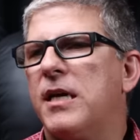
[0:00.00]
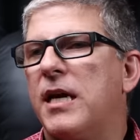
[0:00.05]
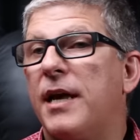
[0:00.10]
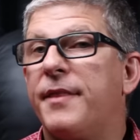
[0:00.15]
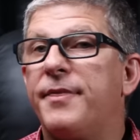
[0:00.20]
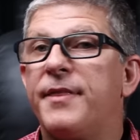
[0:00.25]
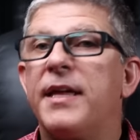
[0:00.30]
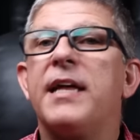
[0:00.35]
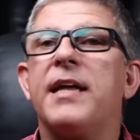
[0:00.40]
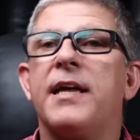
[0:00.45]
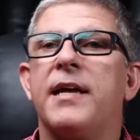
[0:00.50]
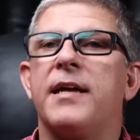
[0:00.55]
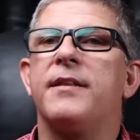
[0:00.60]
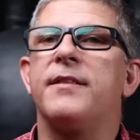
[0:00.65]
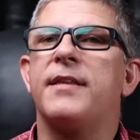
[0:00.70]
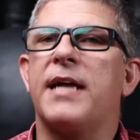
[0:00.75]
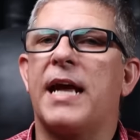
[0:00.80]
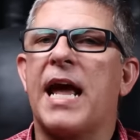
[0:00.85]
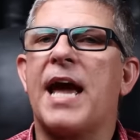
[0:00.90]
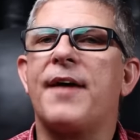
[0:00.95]
And
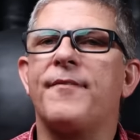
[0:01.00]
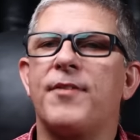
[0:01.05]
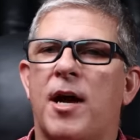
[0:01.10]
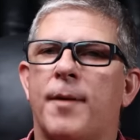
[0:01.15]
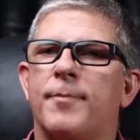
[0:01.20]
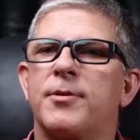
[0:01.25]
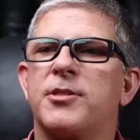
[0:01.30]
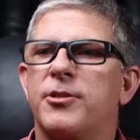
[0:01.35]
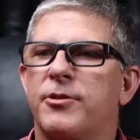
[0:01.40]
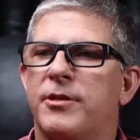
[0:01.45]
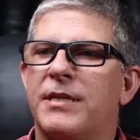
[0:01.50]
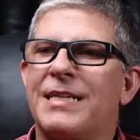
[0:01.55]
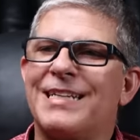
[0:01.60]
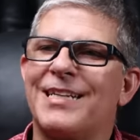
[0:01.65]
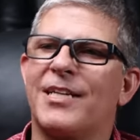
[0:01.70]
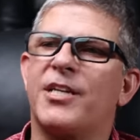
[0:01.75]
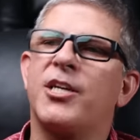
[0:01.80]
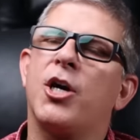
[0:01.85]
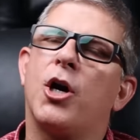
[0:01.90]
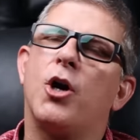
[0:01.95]
then they have an opportunity
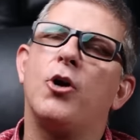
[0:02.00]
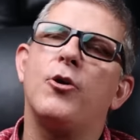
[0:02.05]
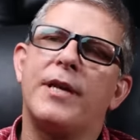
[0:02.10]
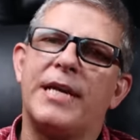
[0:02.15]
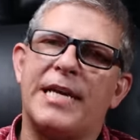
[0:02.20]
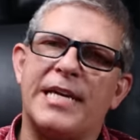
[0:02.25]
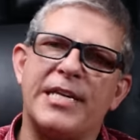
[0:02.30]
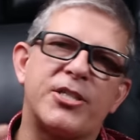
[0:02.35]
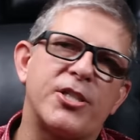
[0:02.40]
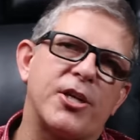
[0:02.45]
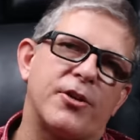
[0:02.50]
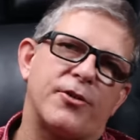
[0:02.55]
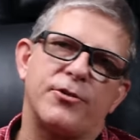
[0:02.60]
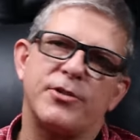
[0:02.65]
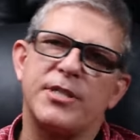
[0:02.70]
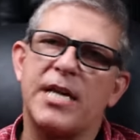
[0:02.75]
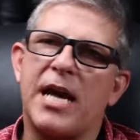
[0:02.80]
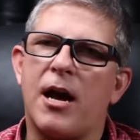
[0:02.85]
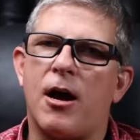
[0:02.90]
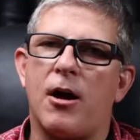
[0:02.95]
to go to each
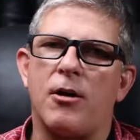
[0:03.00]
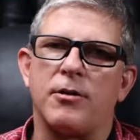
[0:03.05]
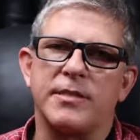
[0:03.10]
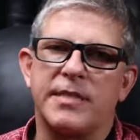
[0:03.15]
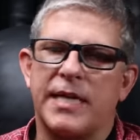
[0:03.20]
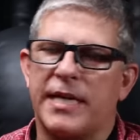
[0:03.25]
other's house.